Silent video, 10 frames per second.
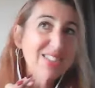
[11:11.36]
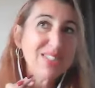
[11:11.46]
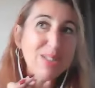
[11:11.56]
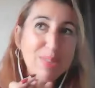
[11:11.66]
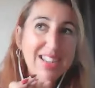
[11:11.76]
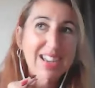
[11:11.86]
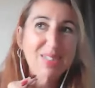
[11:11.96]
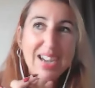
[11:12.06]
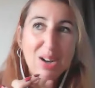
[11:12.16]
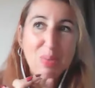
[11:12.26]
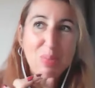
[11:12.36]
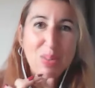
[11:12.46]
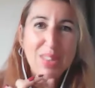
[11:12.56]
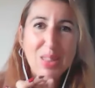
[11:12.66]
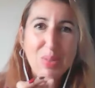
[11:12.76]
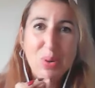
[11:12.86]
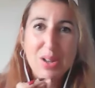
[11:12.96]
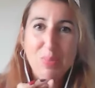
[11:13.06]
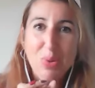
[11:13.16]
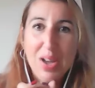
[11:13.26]
It was a bit like, well, without the
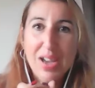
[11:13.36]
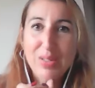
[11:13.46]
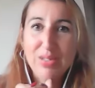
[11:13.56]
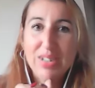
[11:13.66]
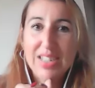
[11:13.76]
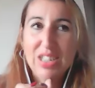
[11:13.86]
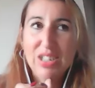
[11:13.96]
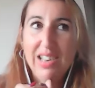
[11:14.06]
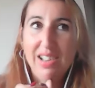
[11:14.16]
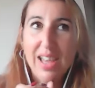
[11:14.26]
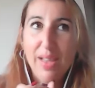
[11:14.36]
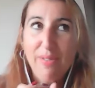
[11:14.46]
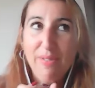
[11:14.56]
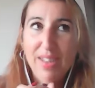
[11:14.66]
wine, well, how do I do life?